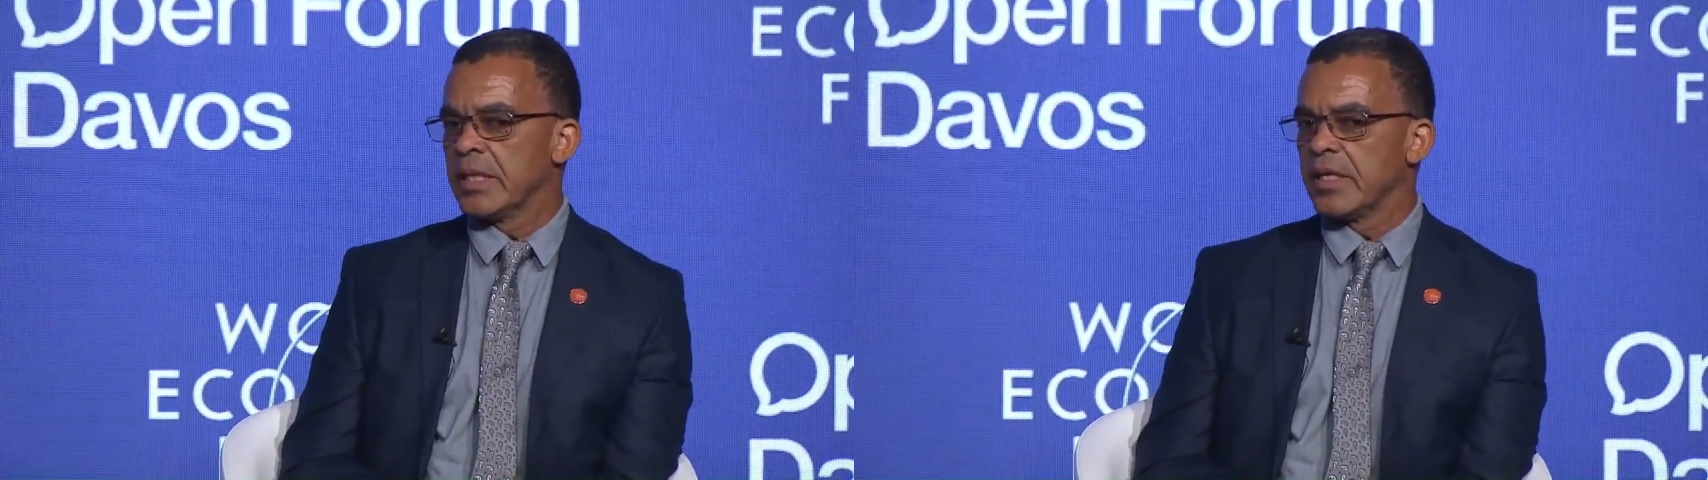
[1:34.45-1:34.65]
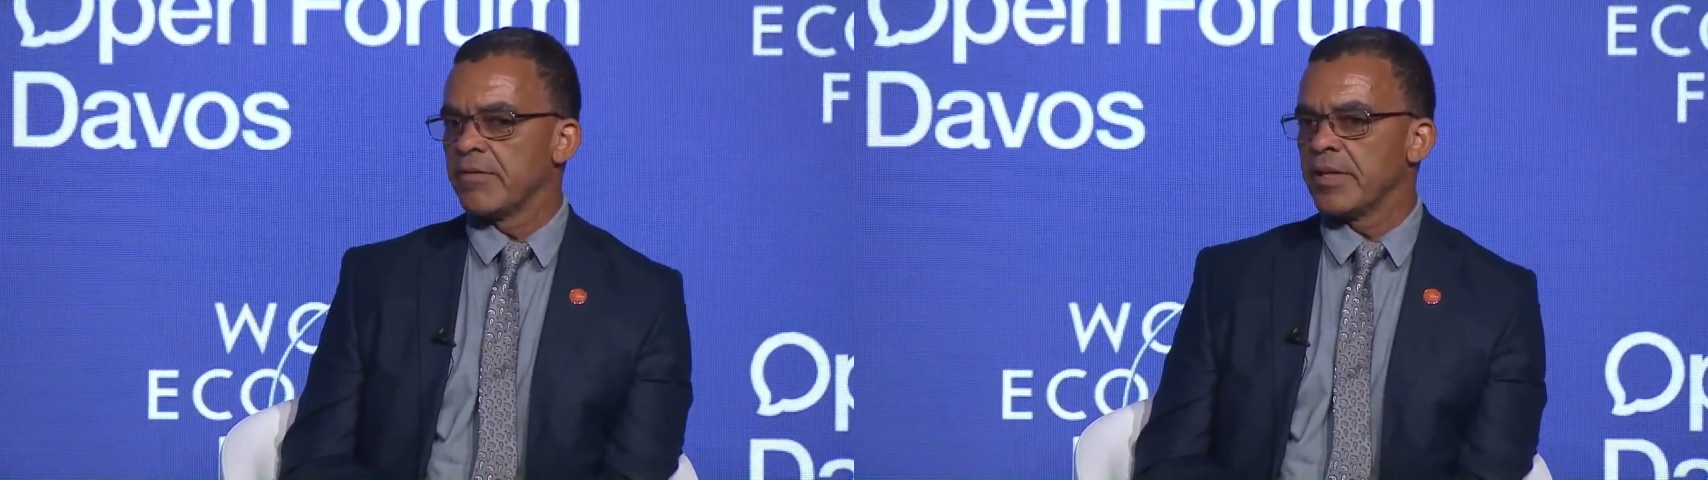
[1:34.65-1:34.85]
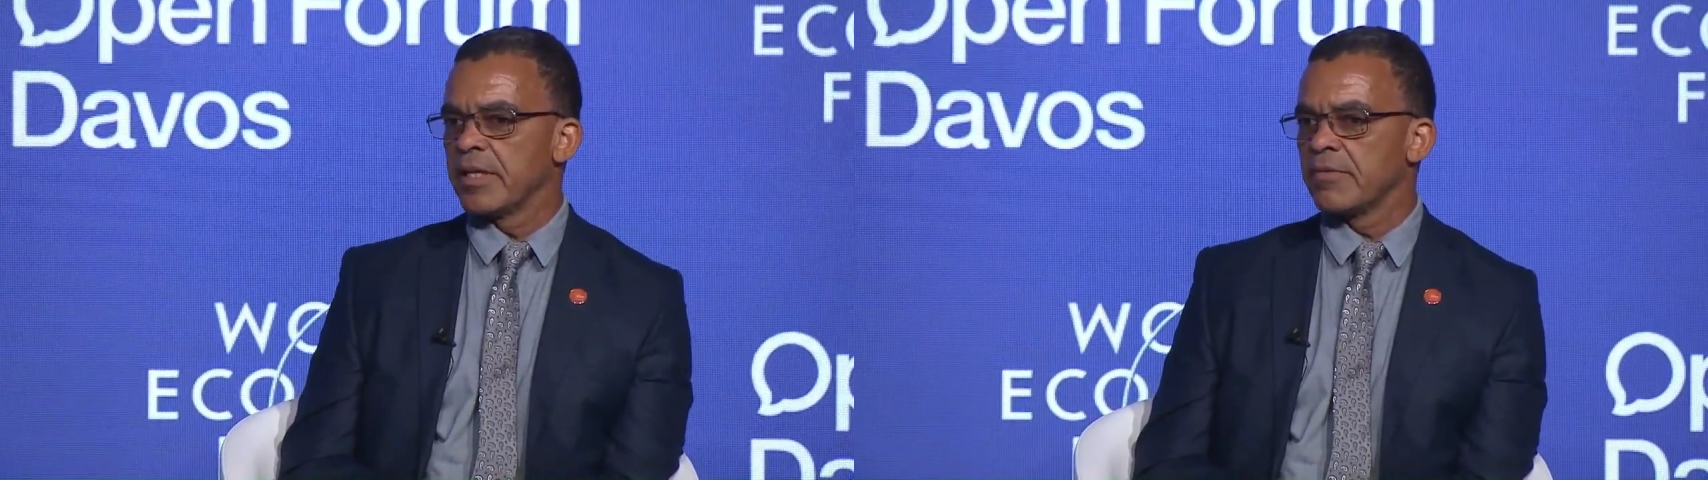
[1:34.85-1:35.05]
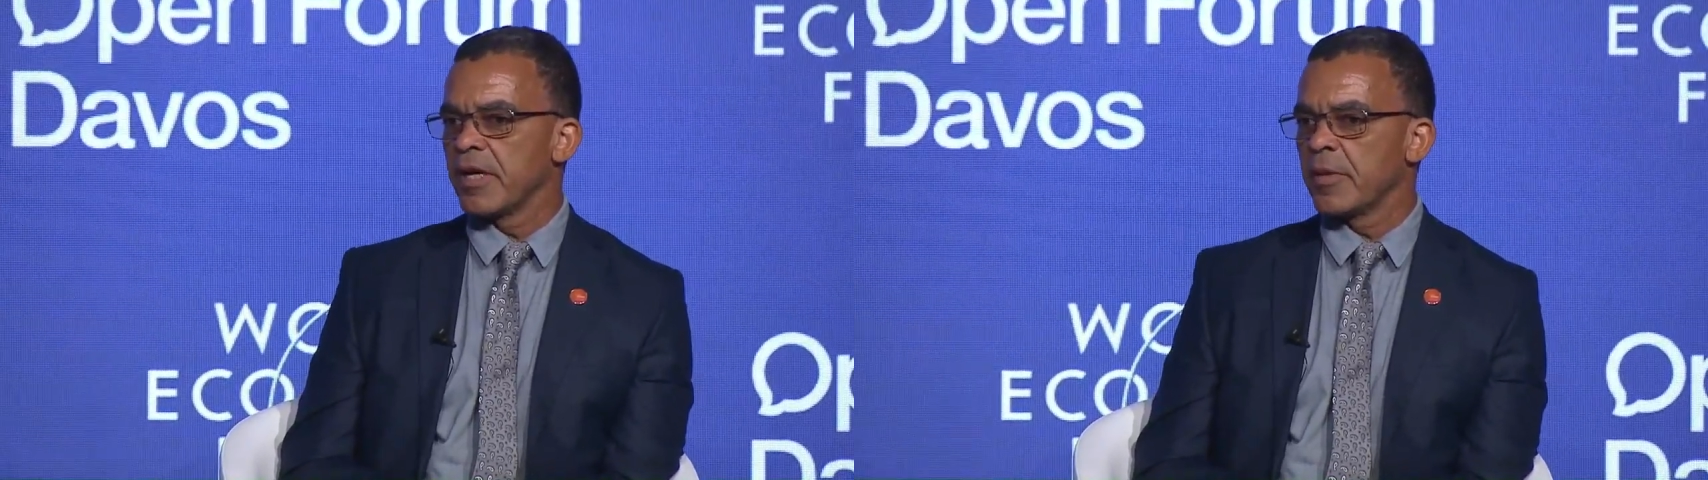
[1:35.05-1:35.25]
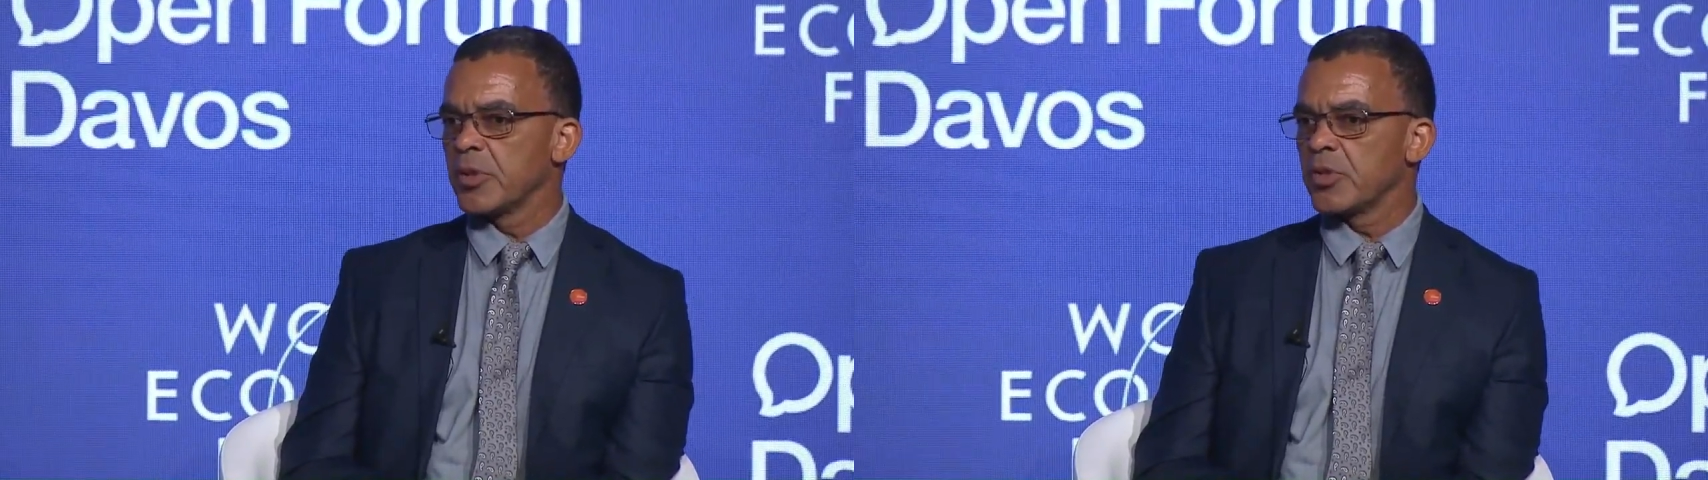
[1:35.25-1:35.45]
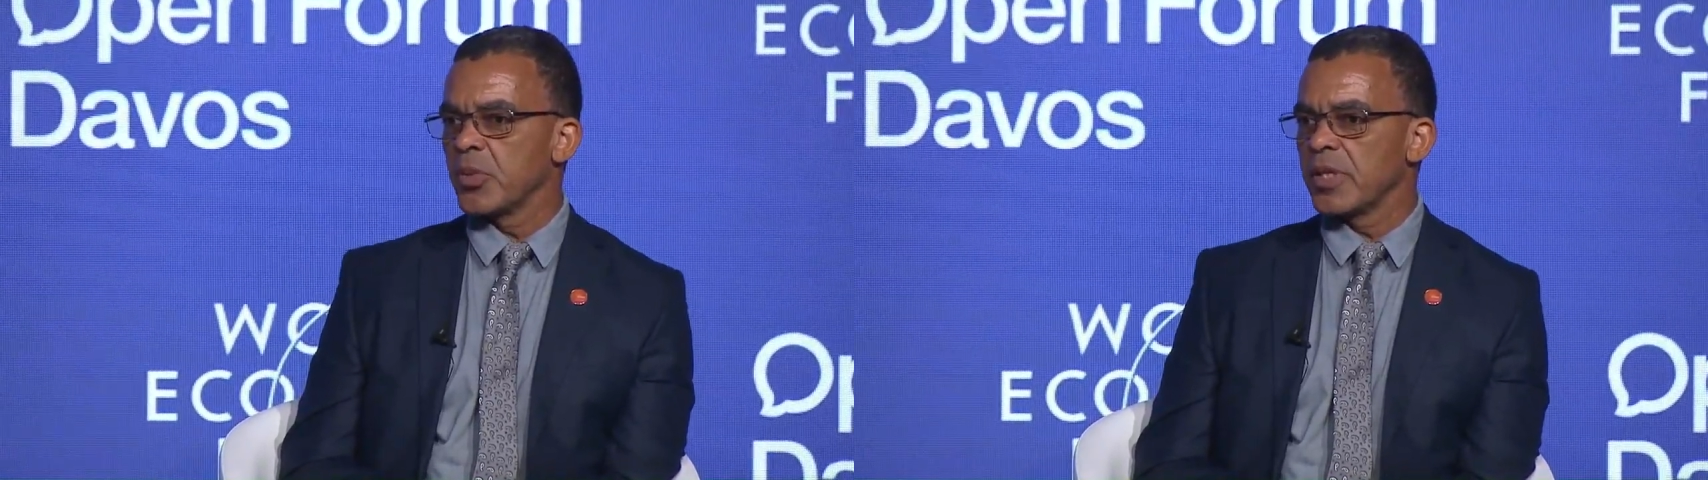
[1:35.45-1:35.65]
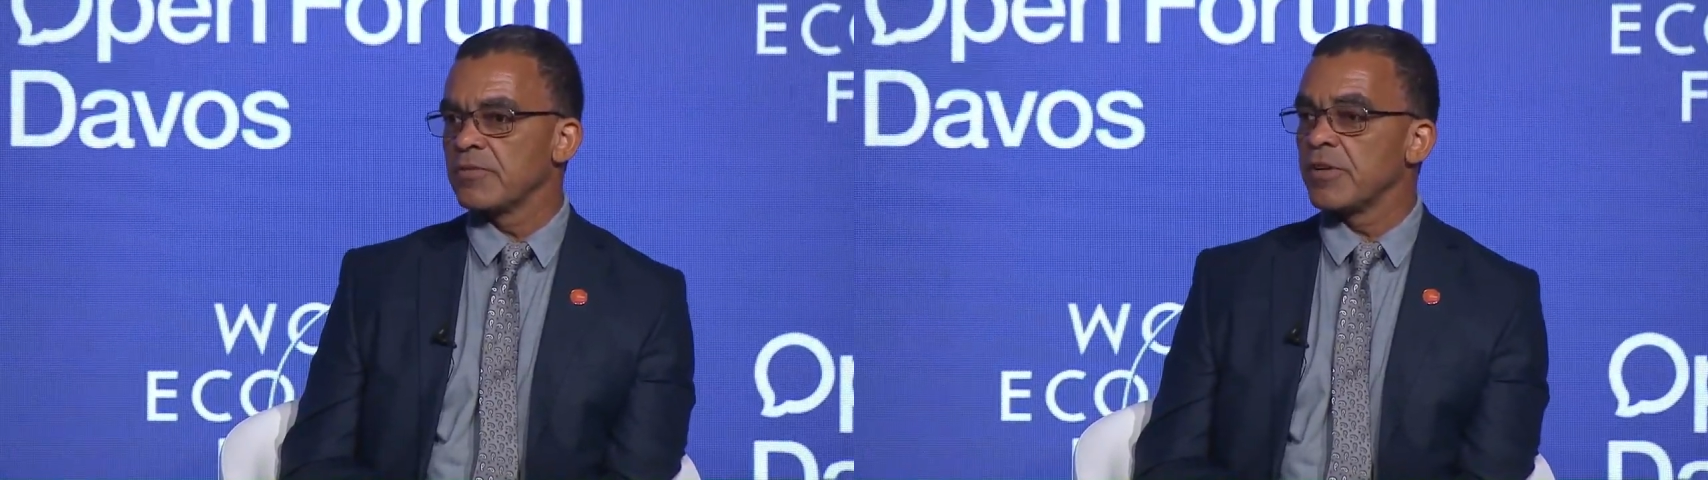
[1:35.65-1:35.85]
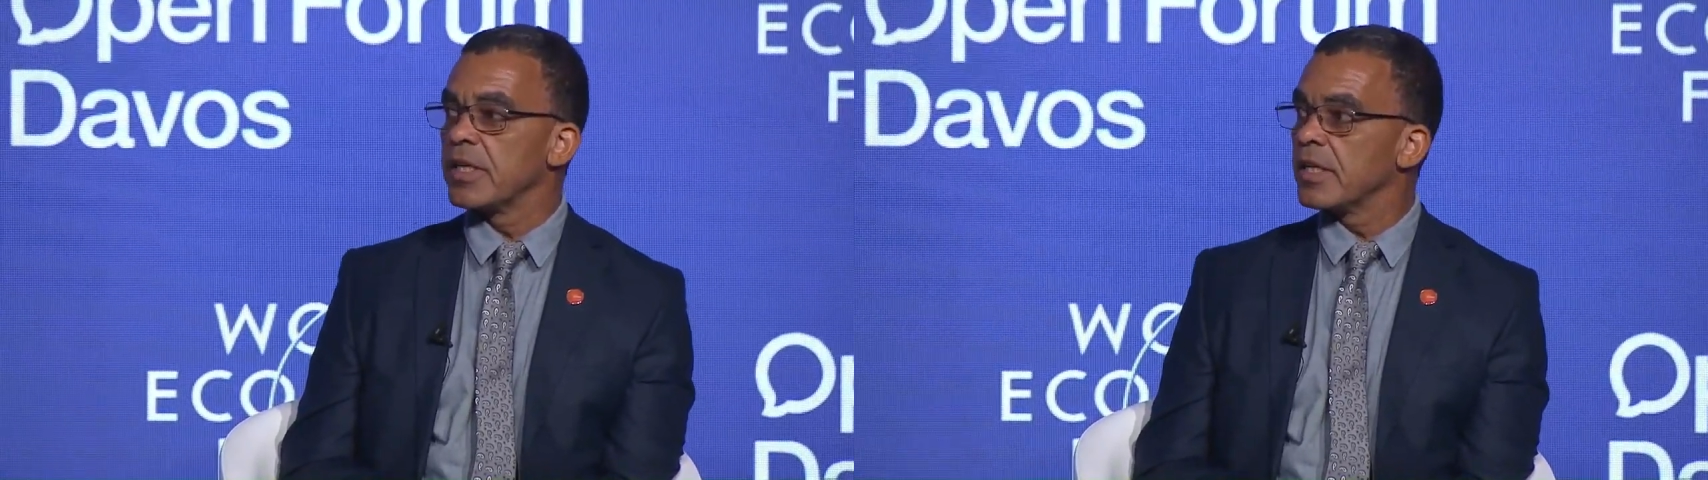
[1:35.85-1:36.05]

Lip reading: living in environments where there's very